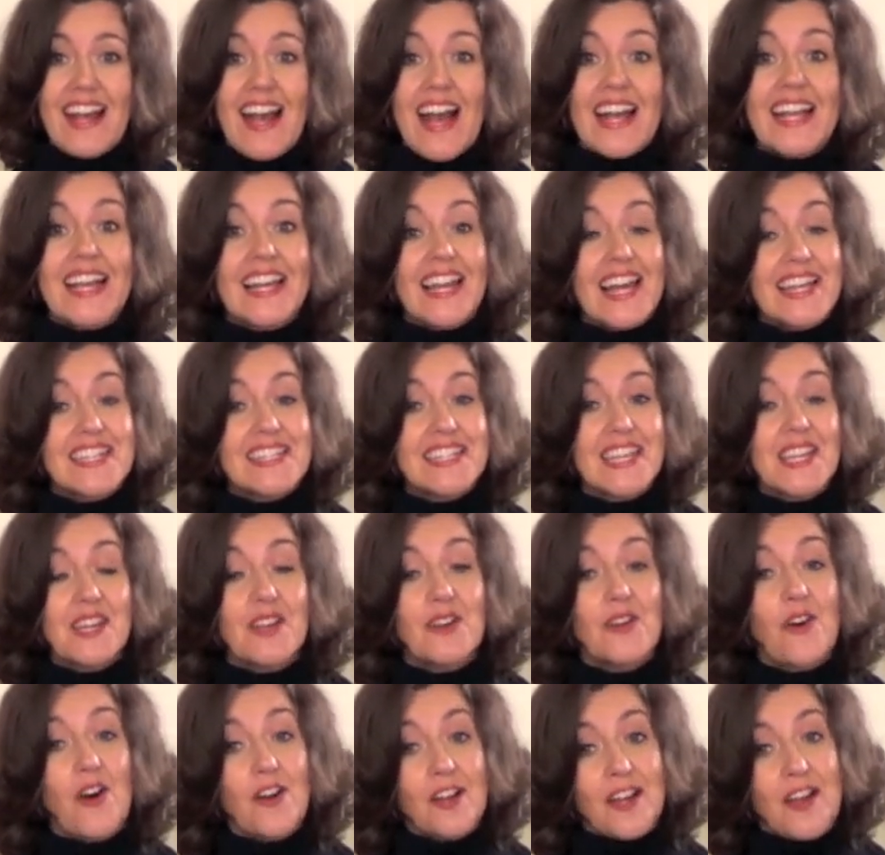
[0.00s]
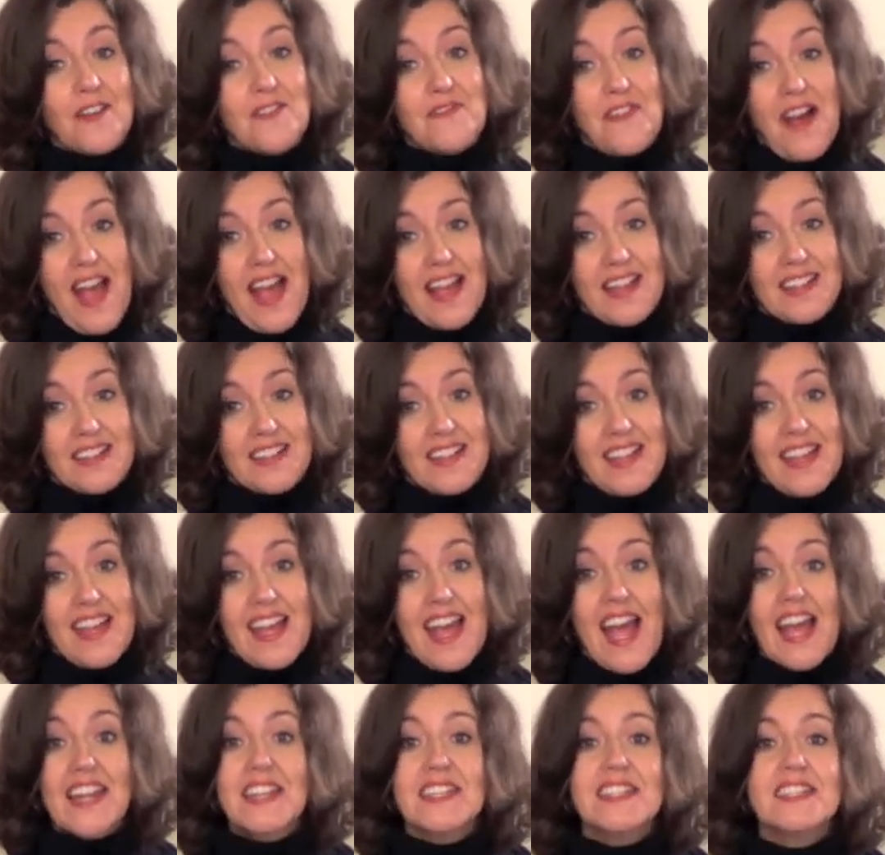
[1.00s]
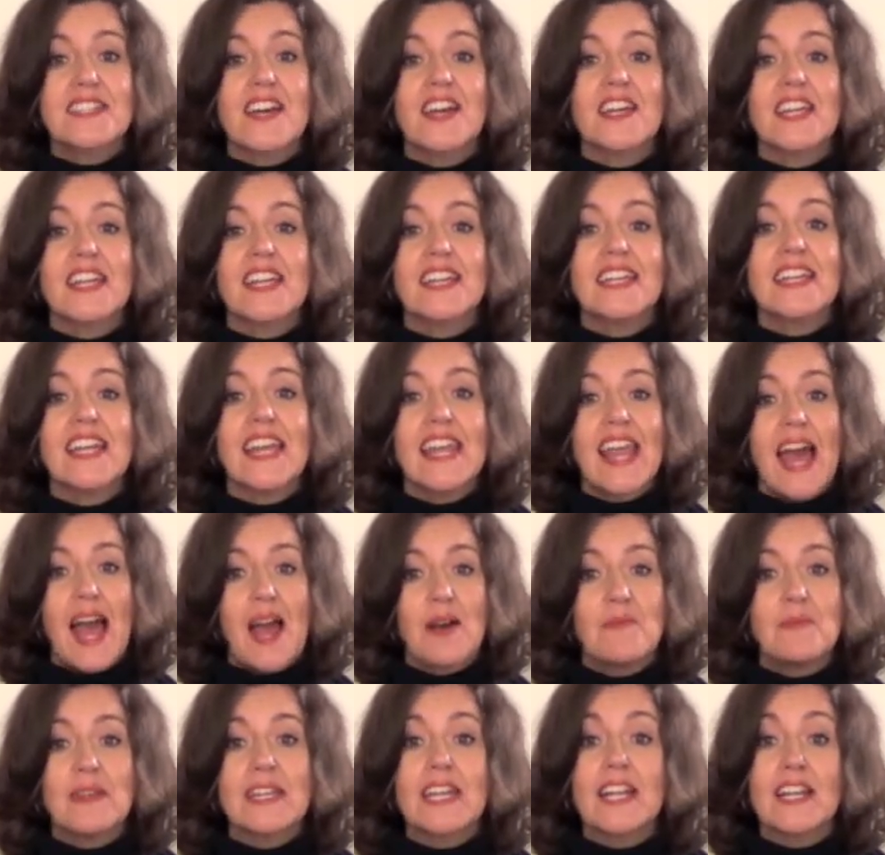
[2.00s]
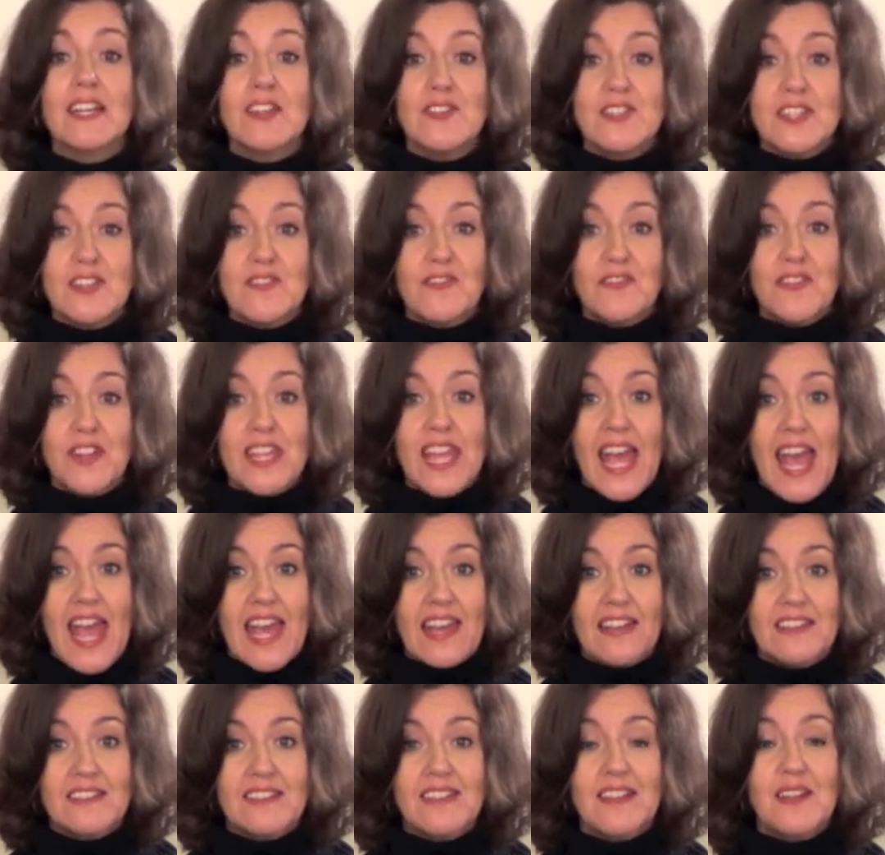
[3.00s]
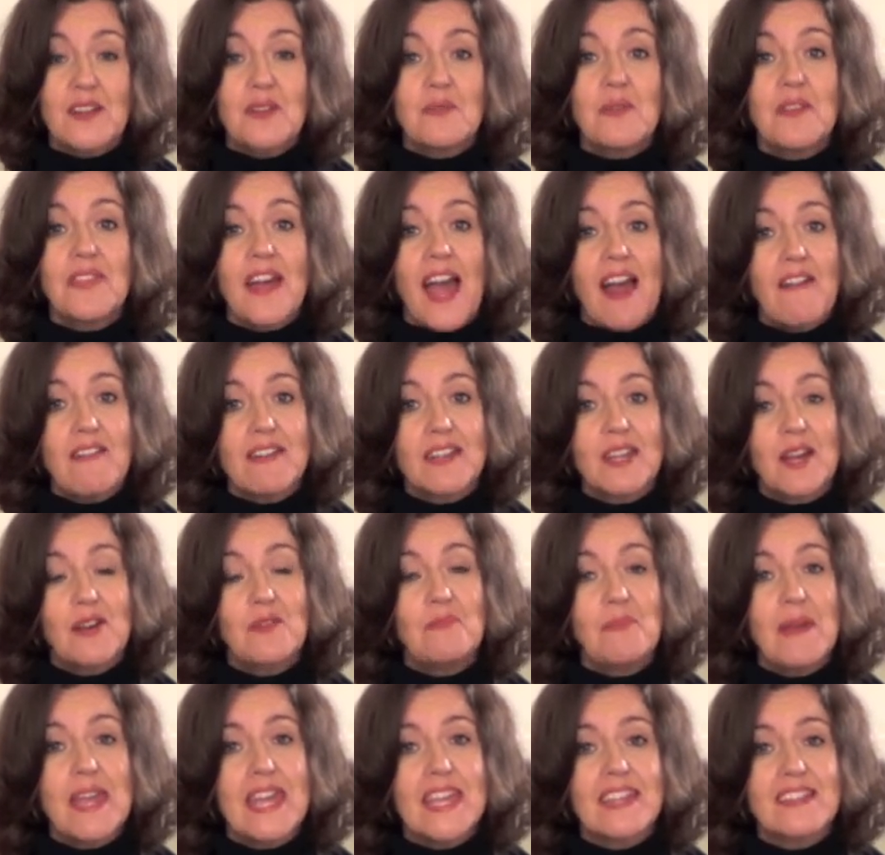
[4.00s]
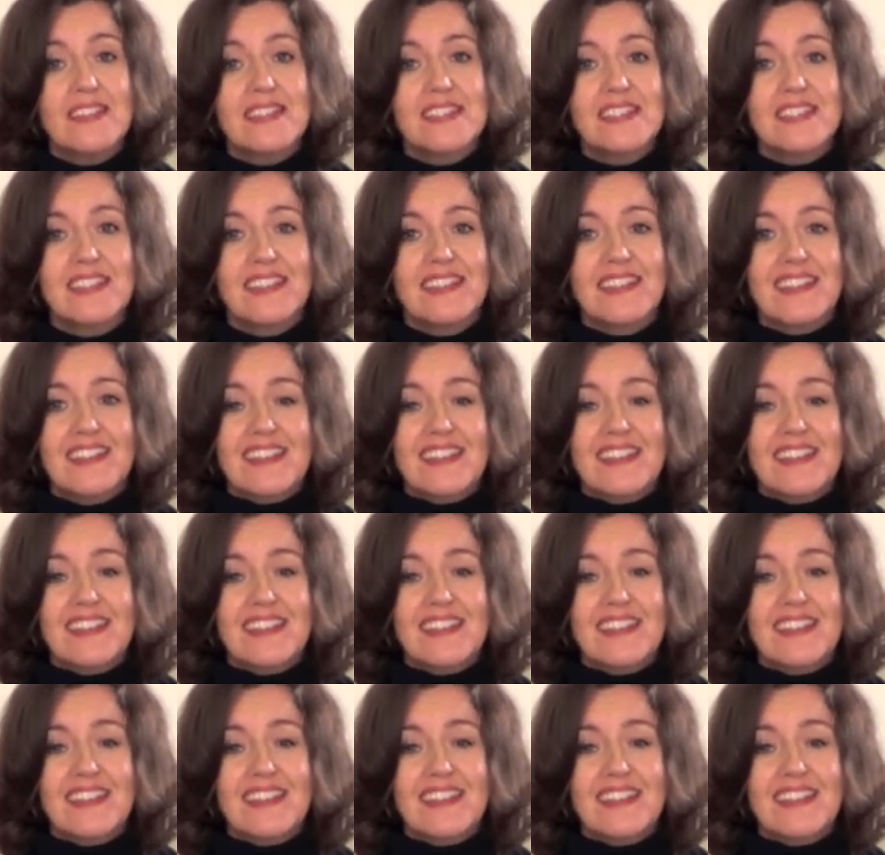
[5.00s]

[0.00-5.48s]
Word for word: a classic coq au vin and a succulent lamb in gluten-free ale with haricot beans.